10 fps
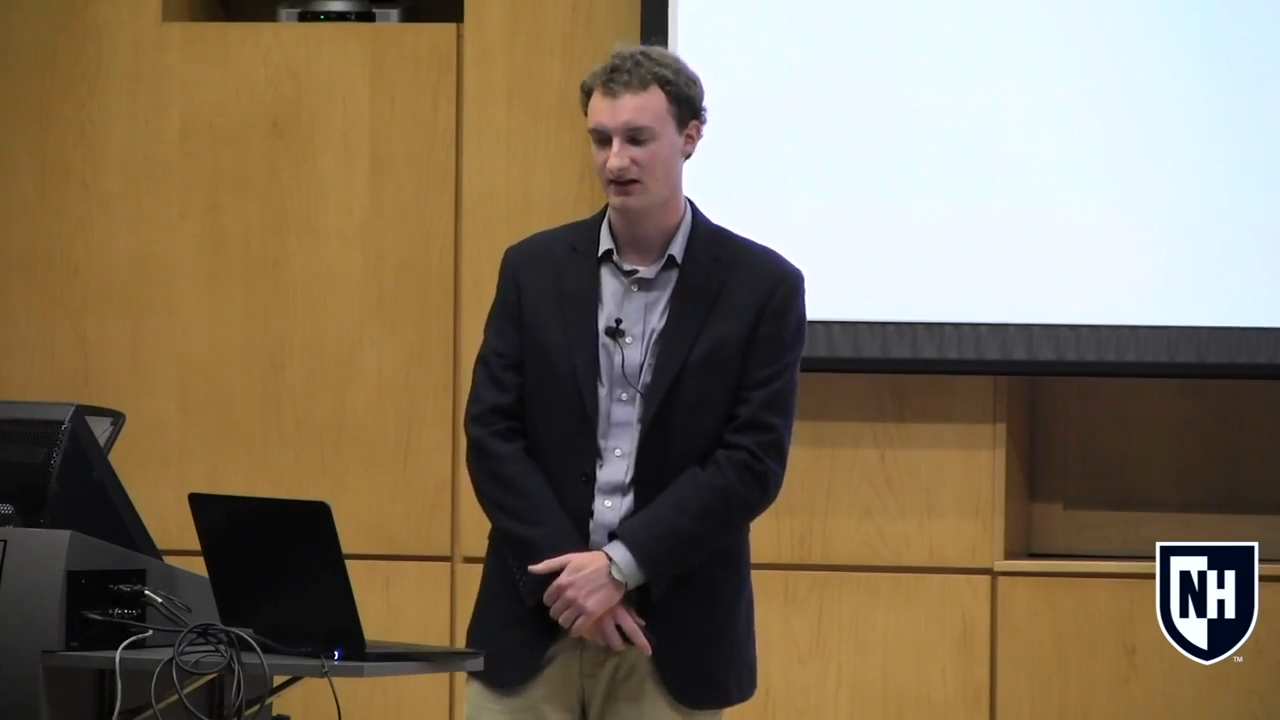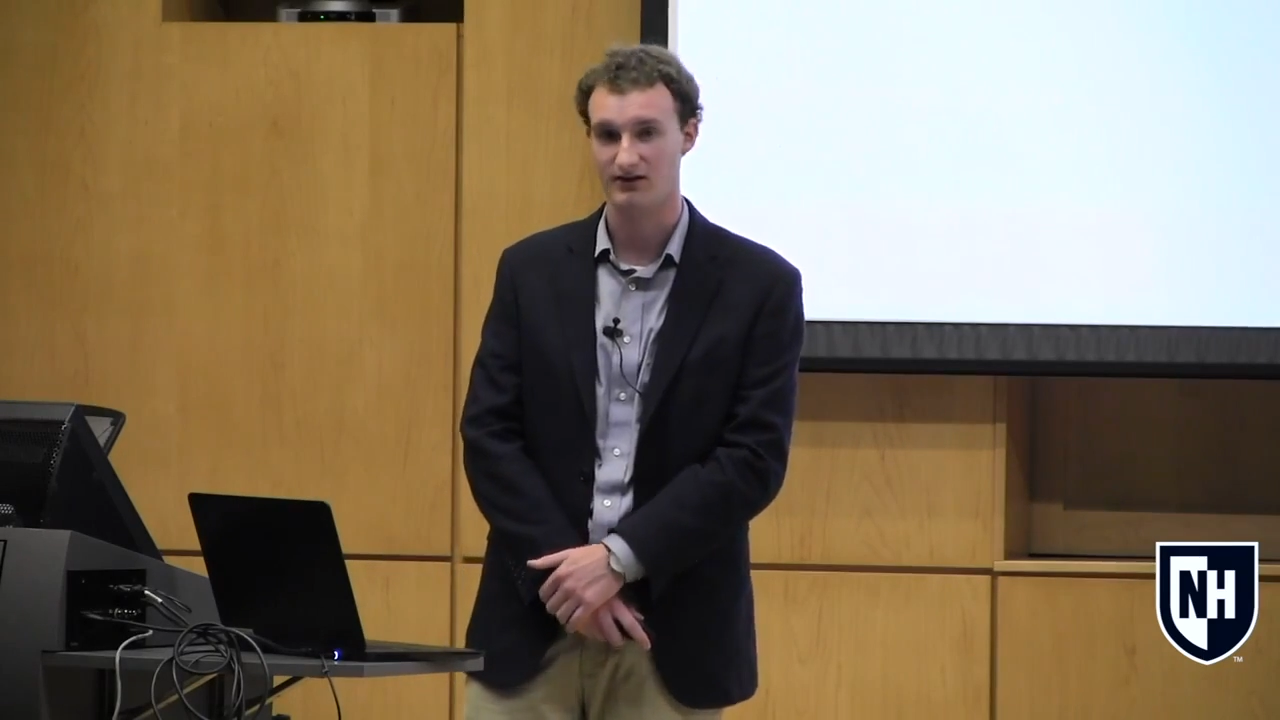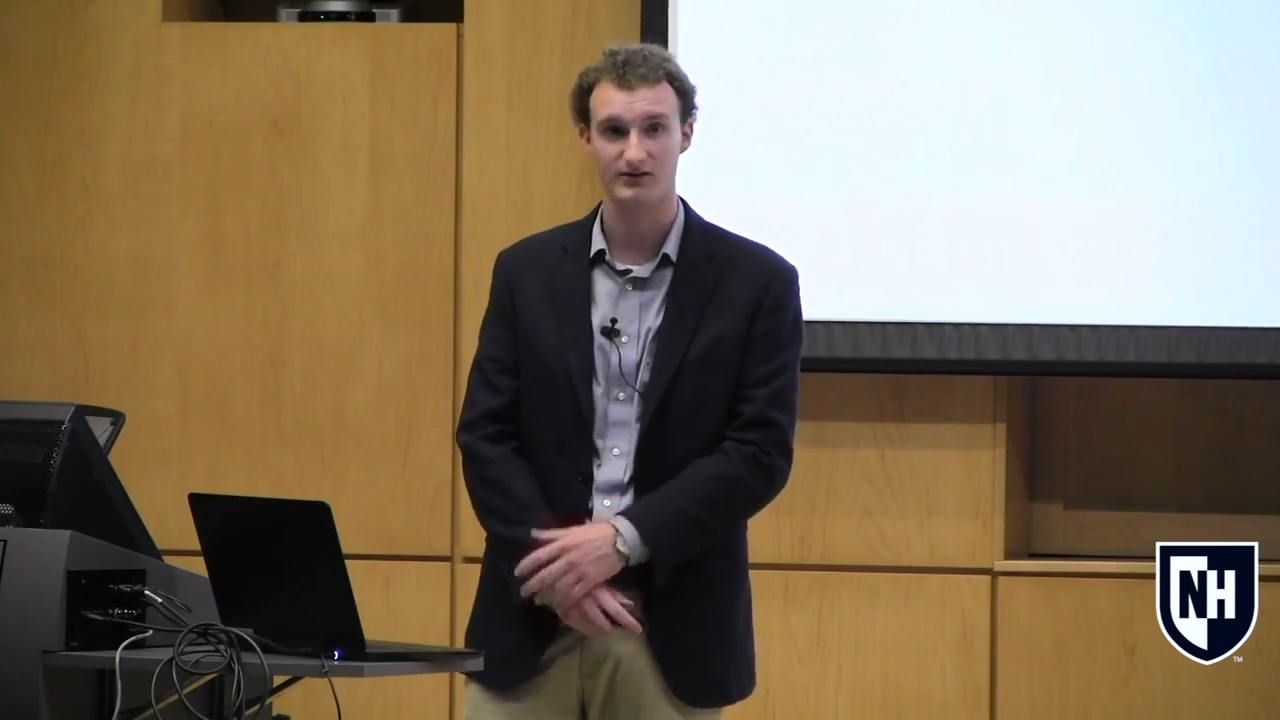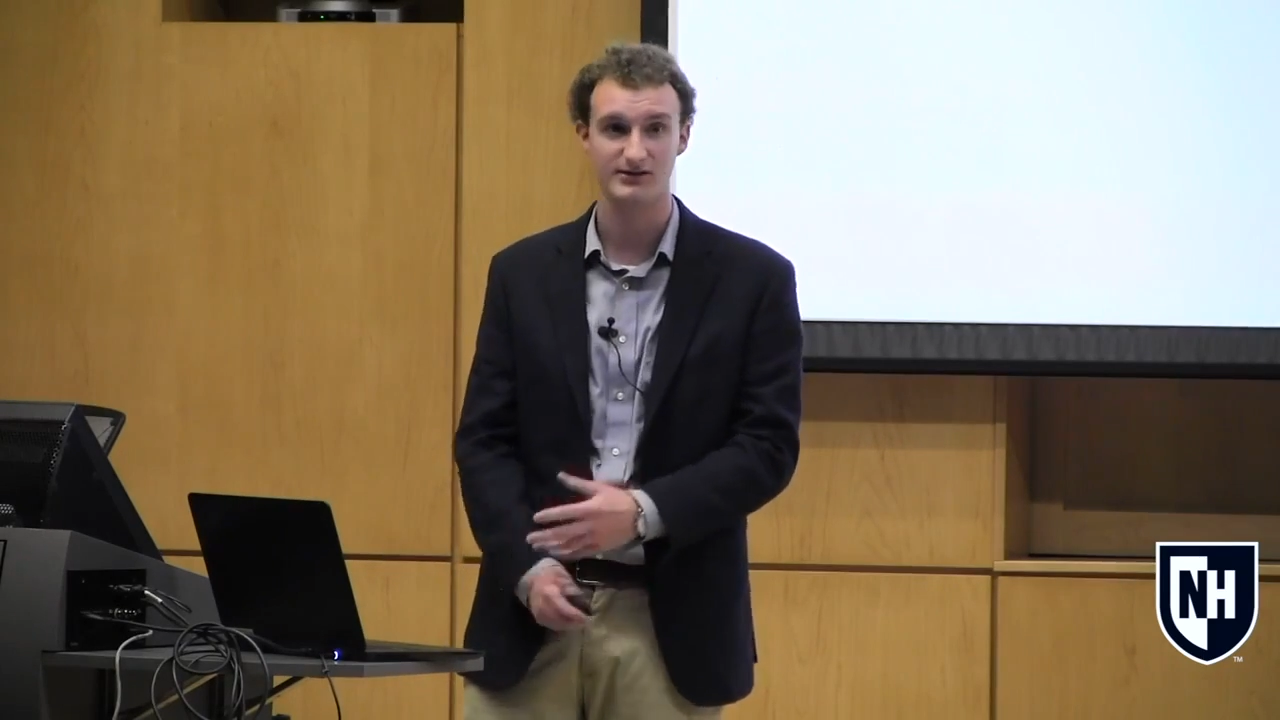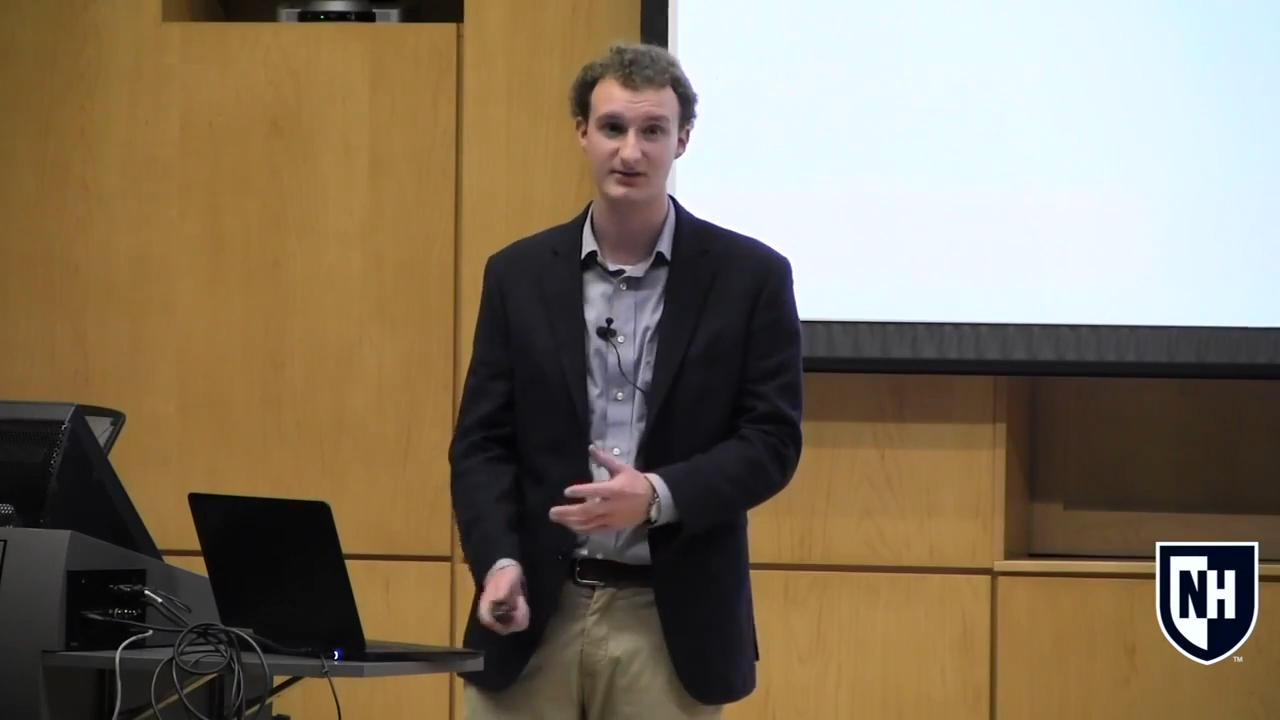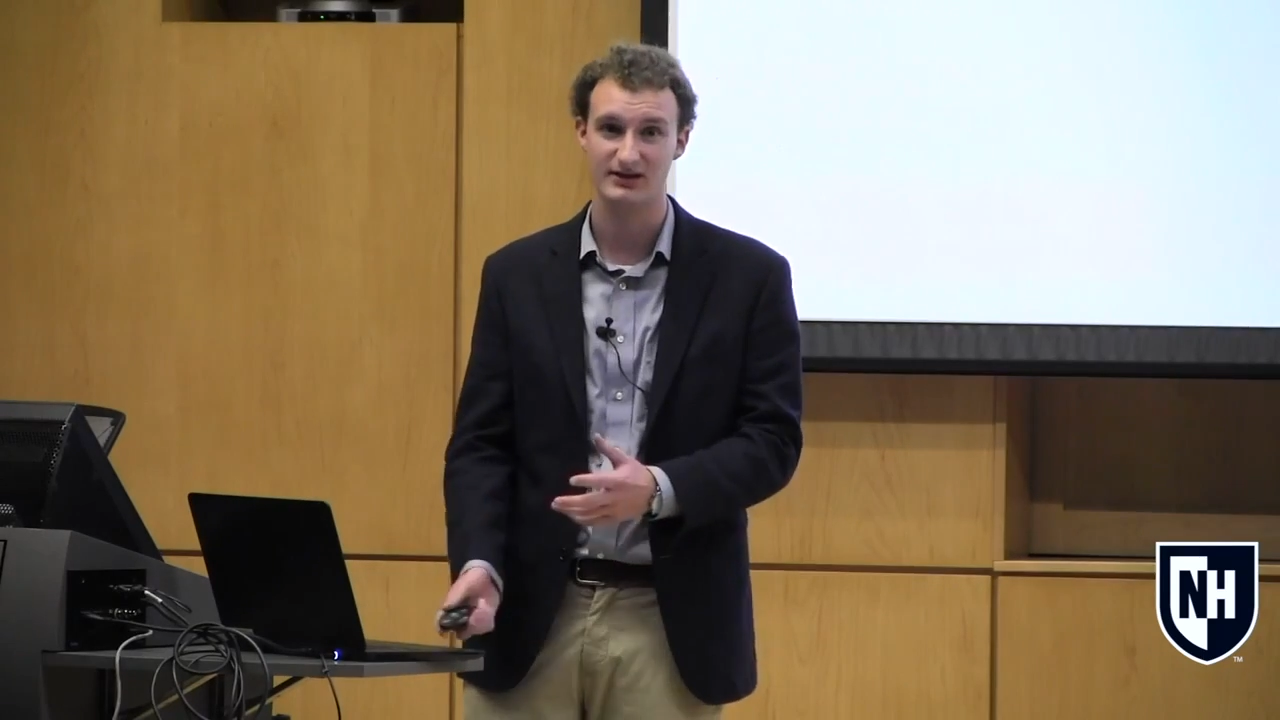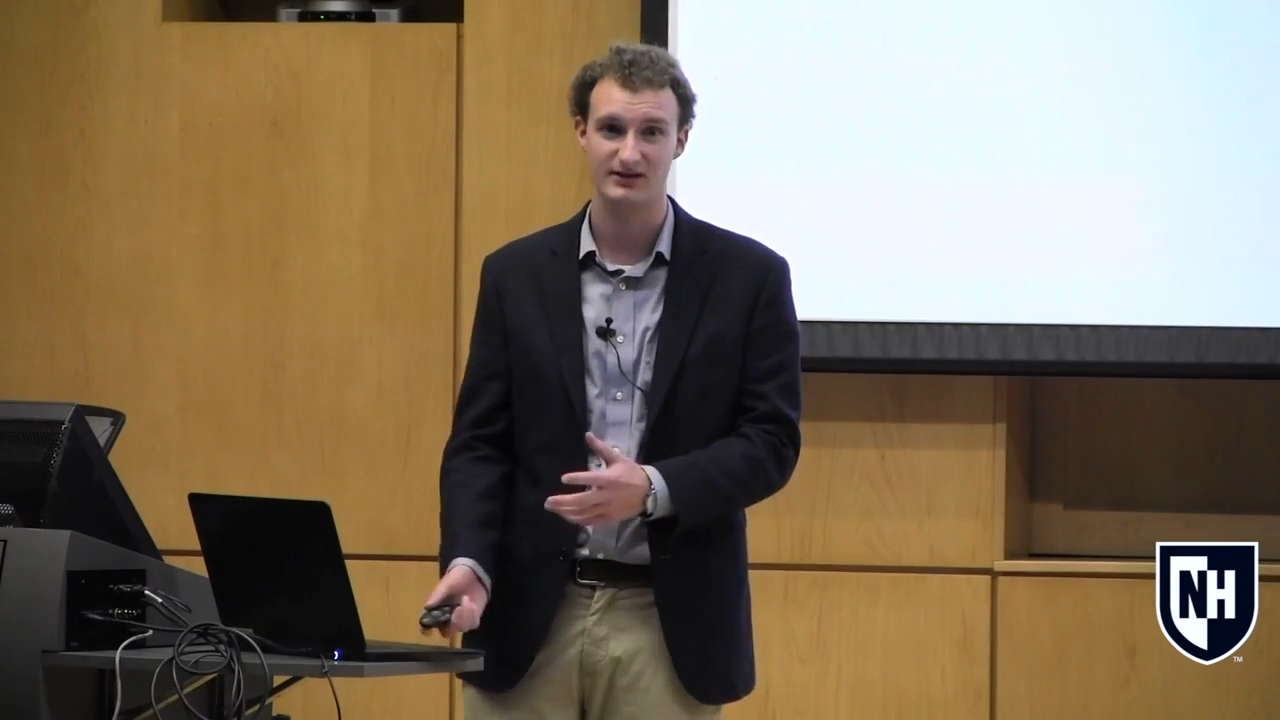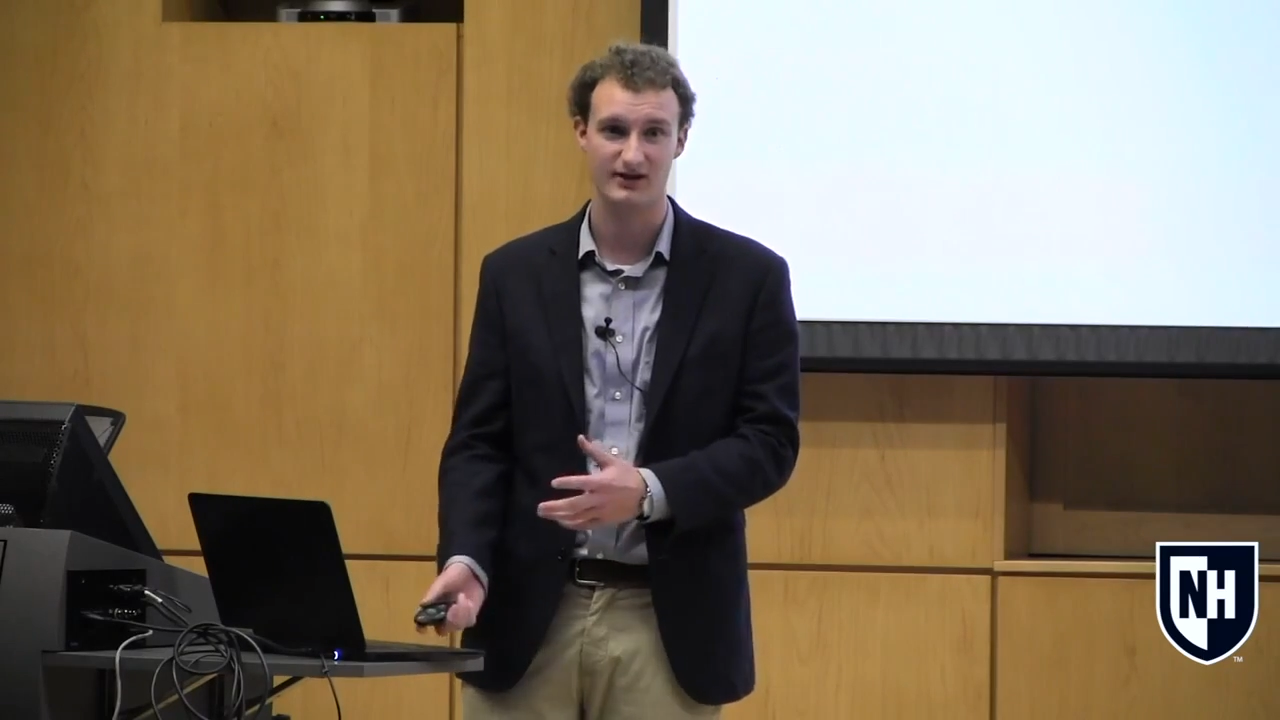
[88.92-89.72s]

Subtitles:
Ultimately,